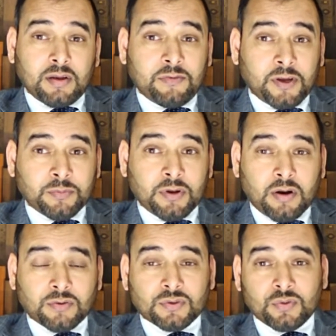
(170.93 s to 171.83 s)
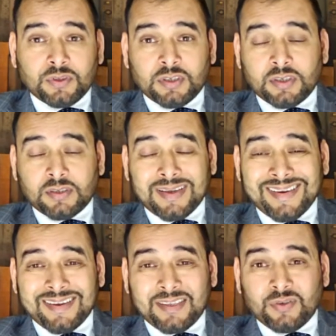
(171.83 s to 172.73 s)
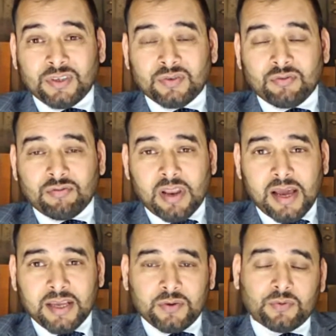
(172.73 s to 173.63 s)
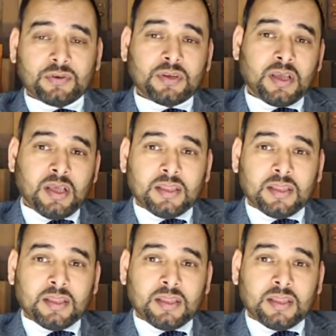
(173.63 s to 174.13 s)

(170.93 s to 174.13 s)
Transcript: 5 grounds which is you need to rely on,